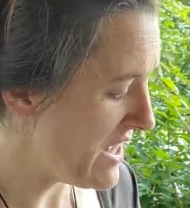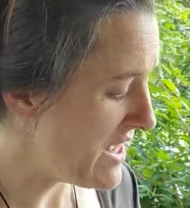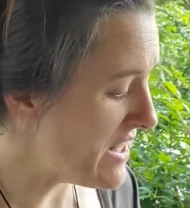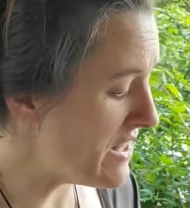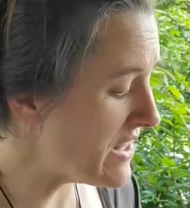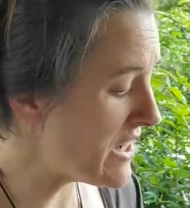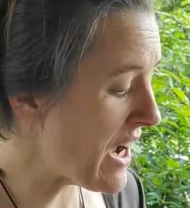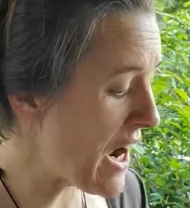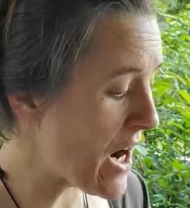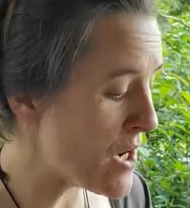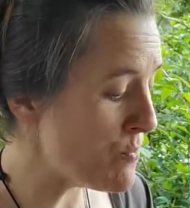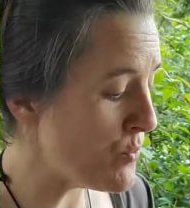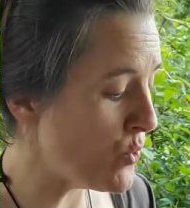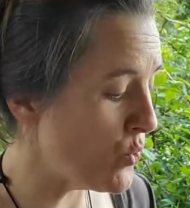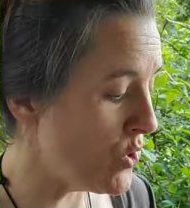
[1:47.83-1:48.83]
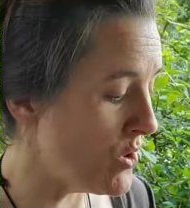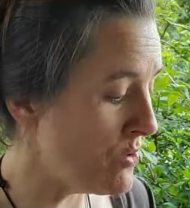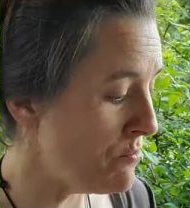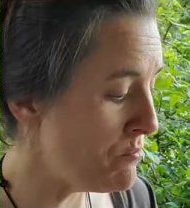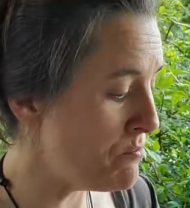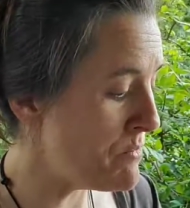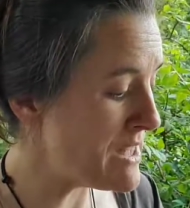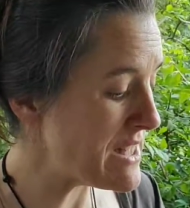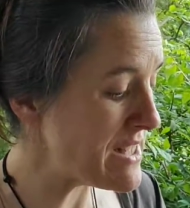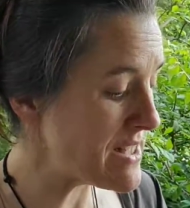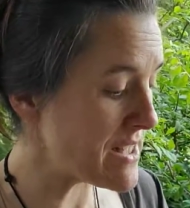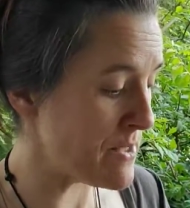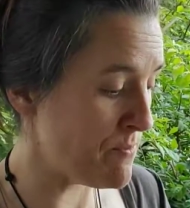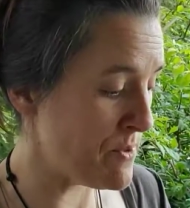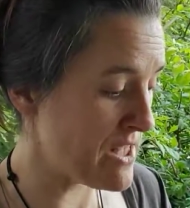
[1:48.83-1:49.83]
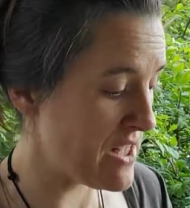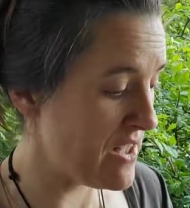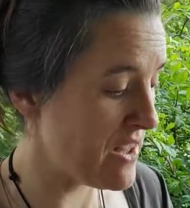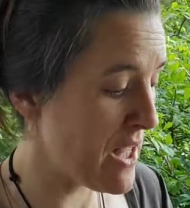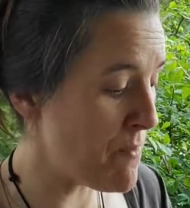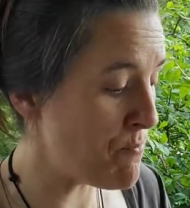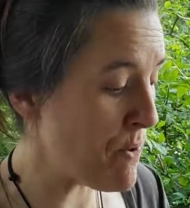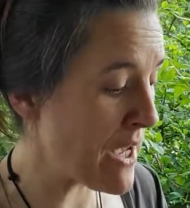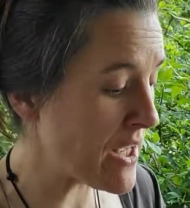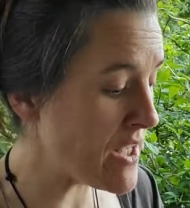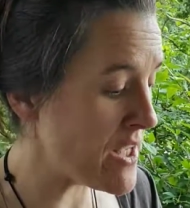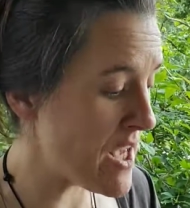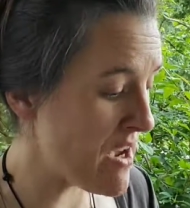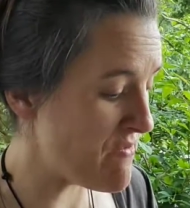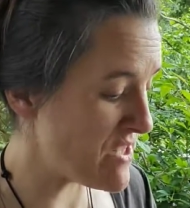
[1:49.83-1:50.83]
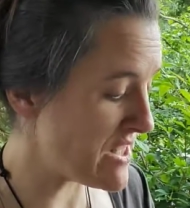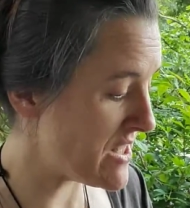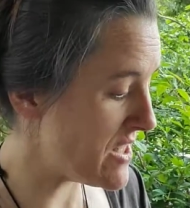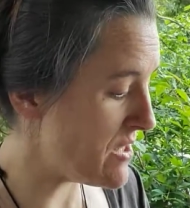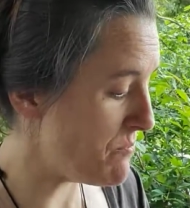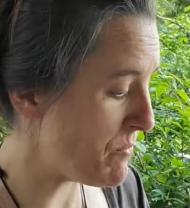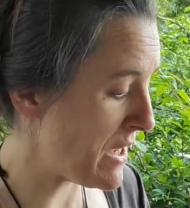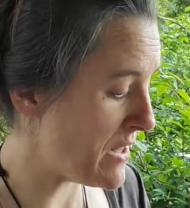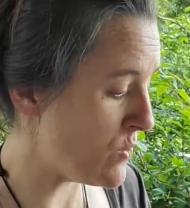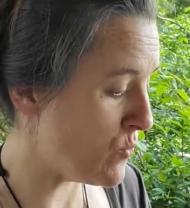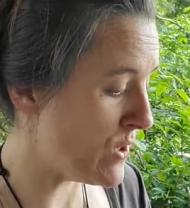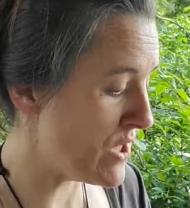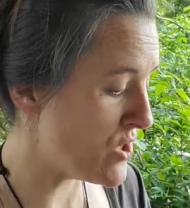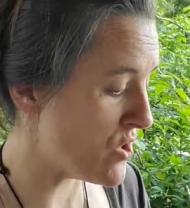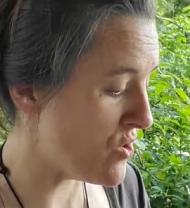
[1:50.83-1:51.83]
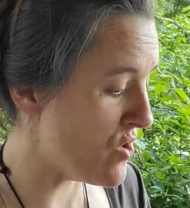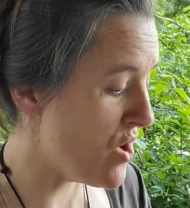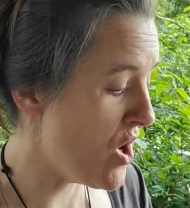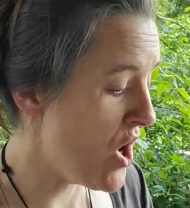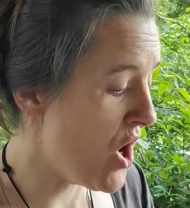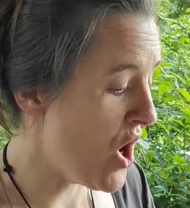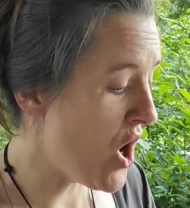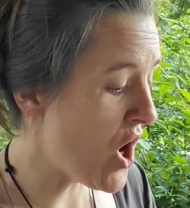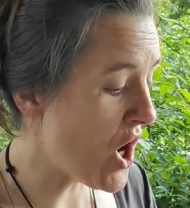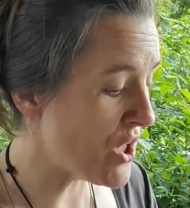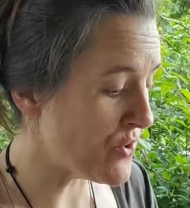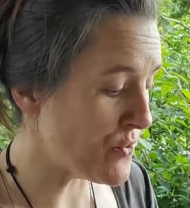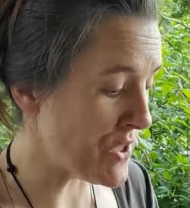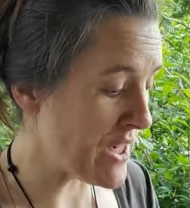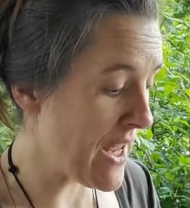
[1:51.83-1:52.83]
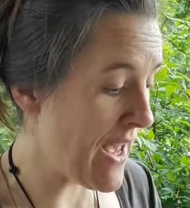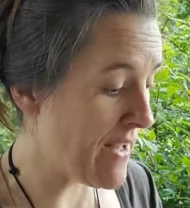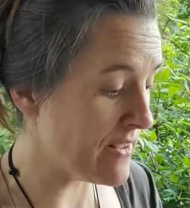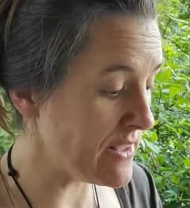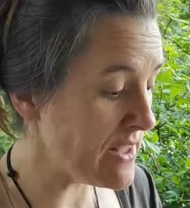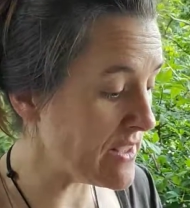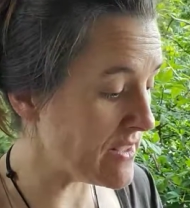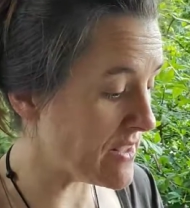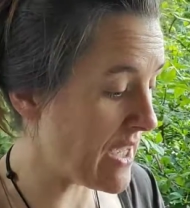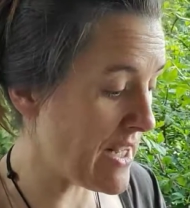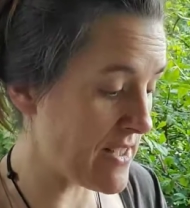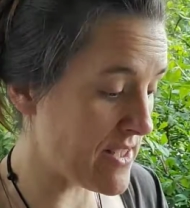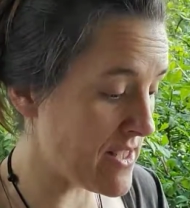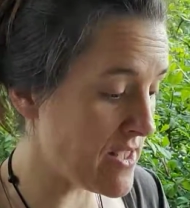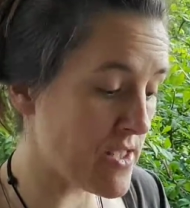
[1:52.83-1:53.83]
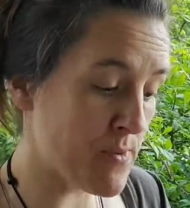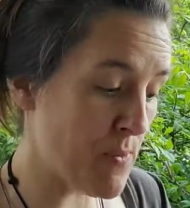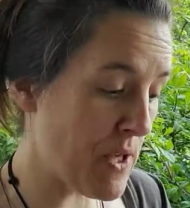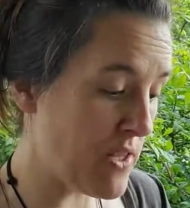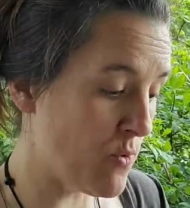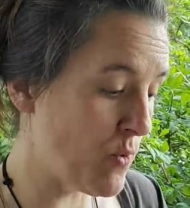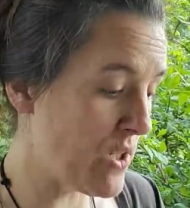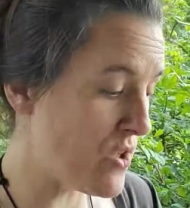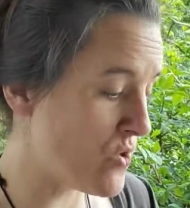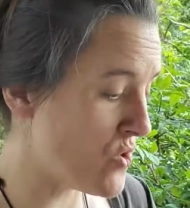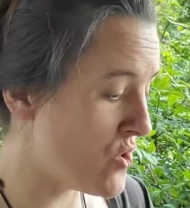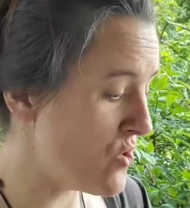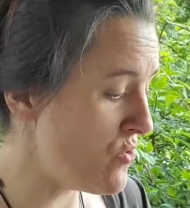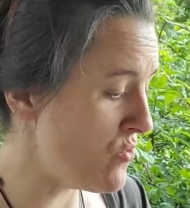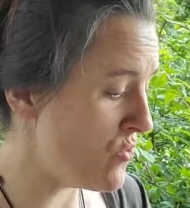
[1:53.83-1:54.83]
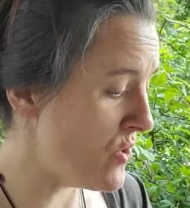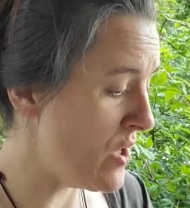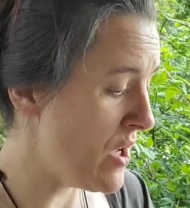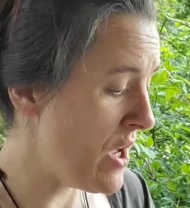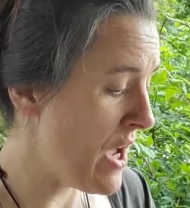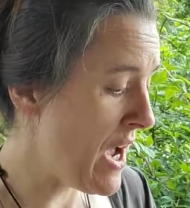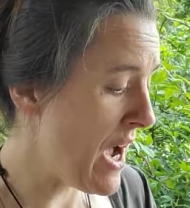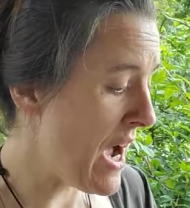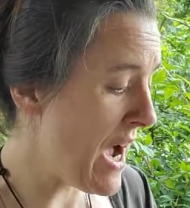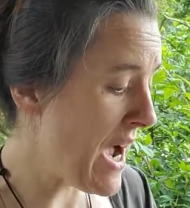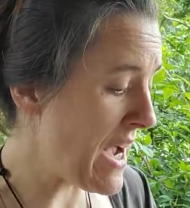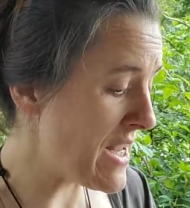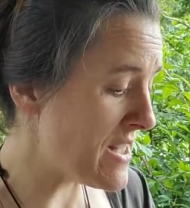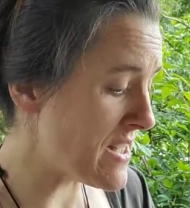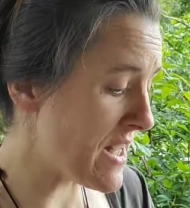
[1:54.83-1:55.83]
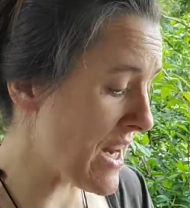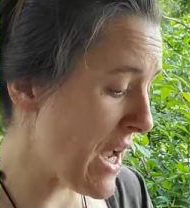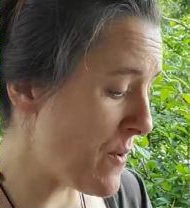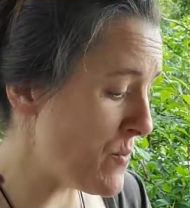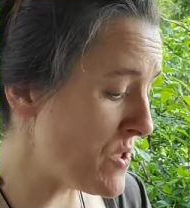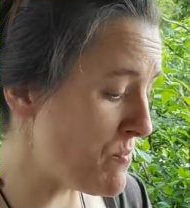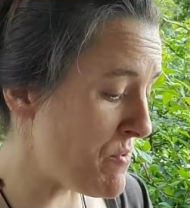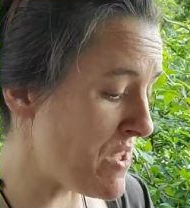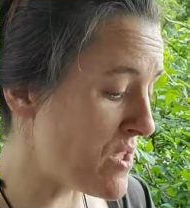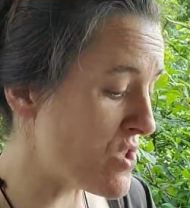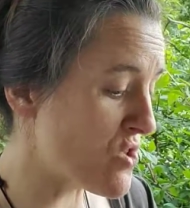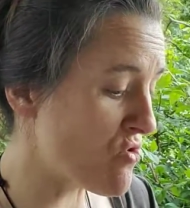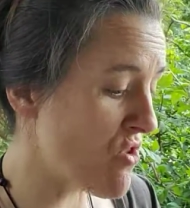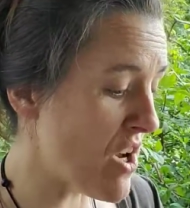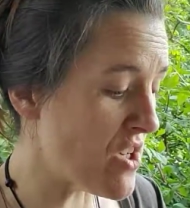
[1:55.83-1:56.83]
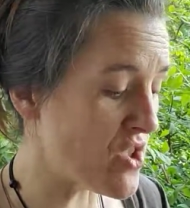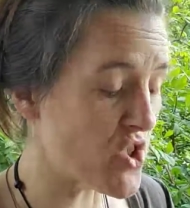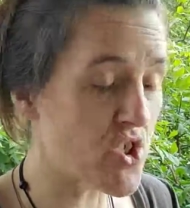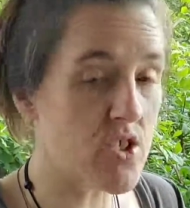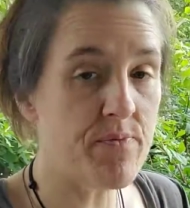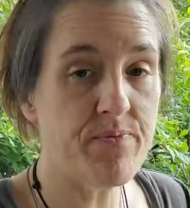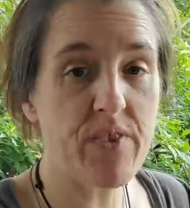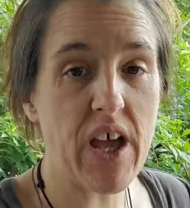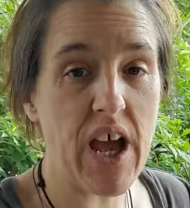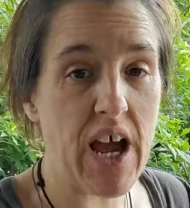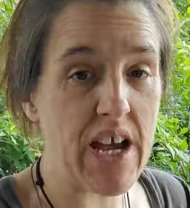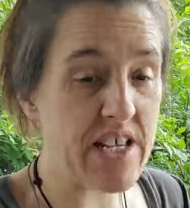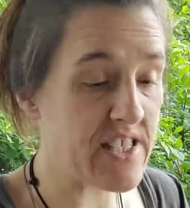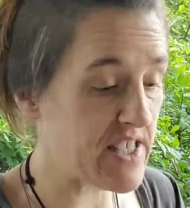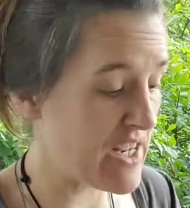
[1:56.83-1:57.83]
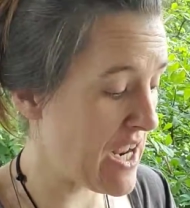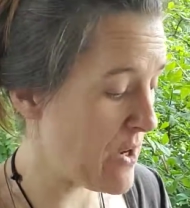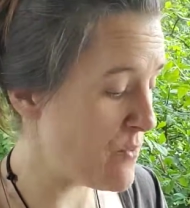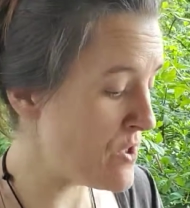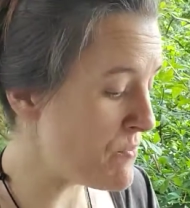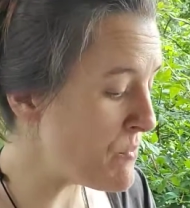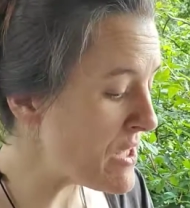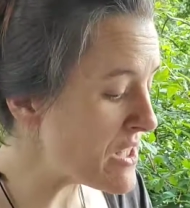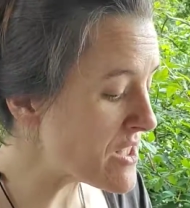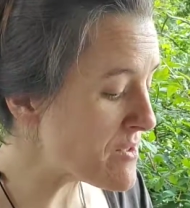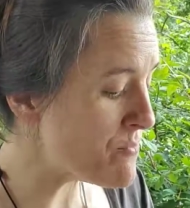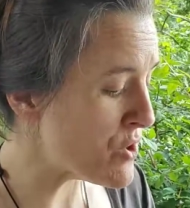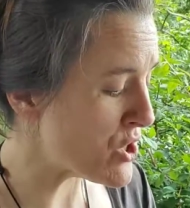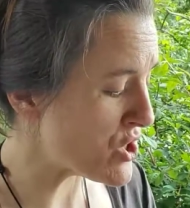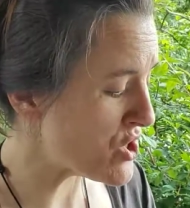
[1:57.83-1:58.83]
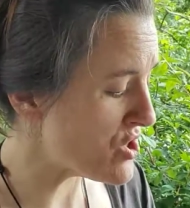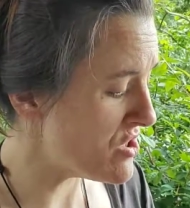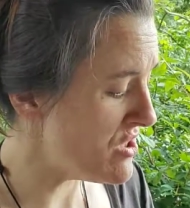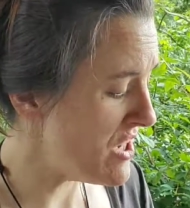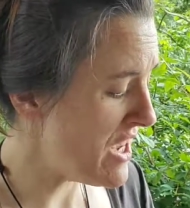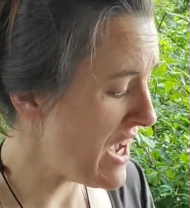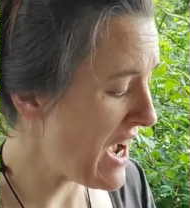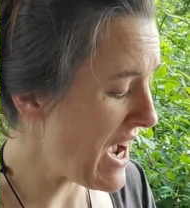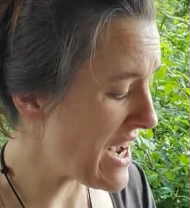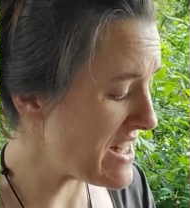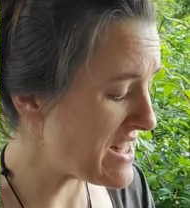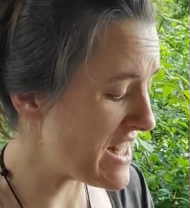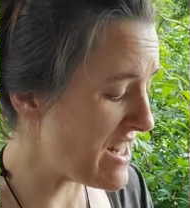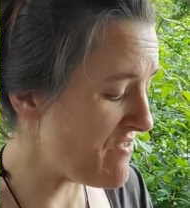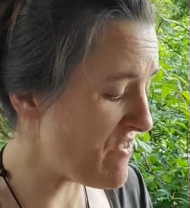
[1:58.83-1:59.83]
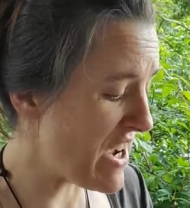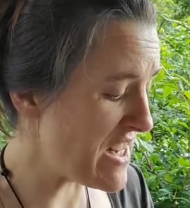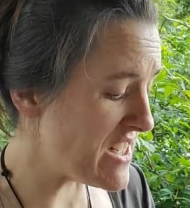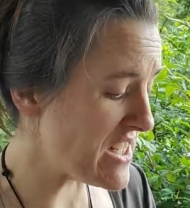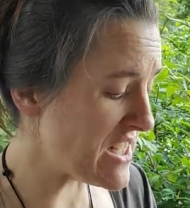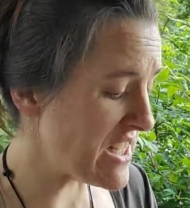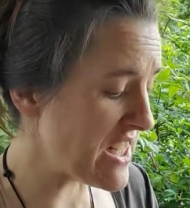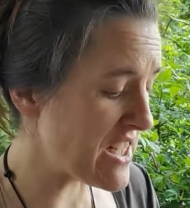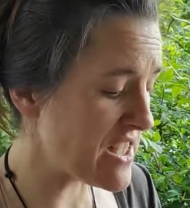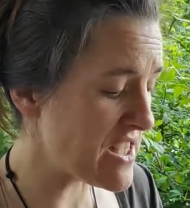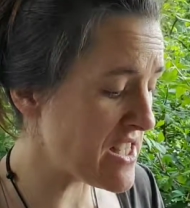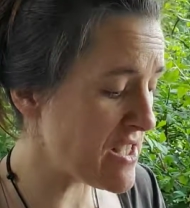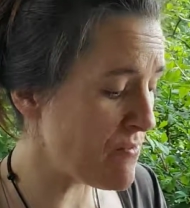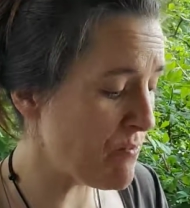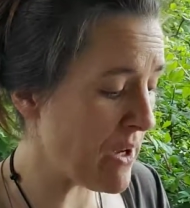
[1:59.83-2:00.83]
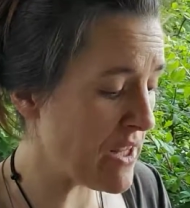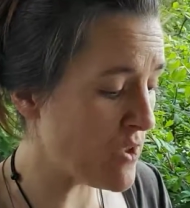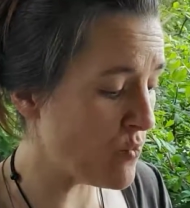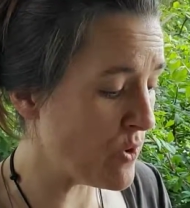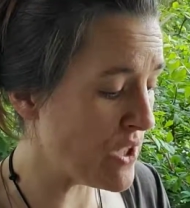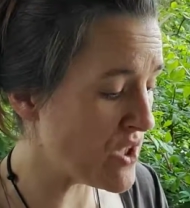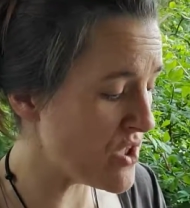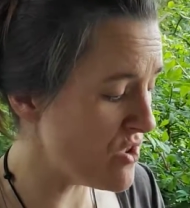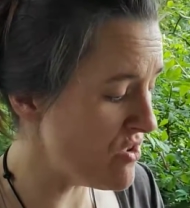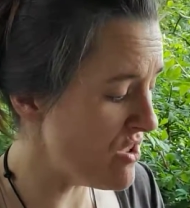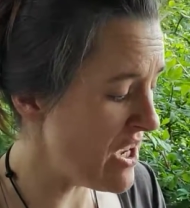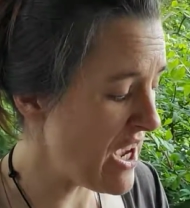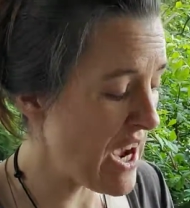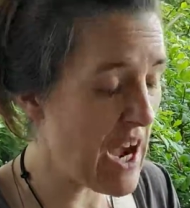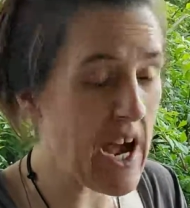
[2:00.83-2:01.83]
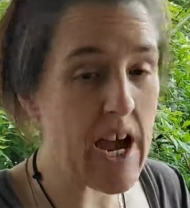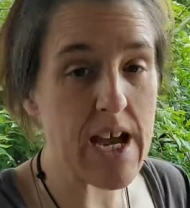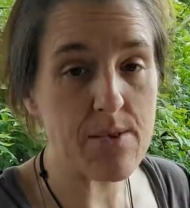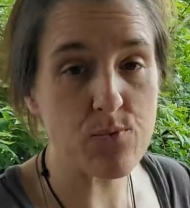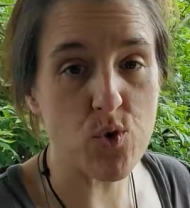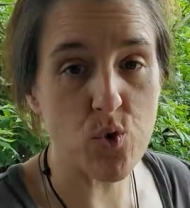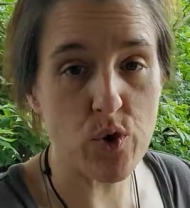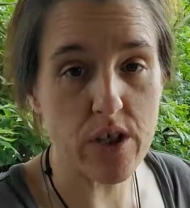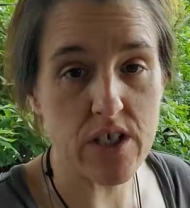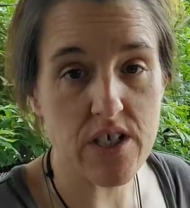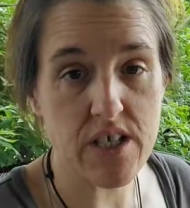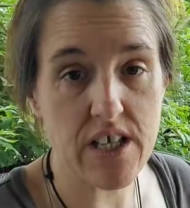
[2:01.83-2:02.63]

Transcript: In the carpool, Mrs. Gibson let Becky have a seat by the window. Audrey and Elliot got seats by the window too. I said I was being scrunched. I said I was being smushed. I said if I didn't get a seat by the window, I'm going to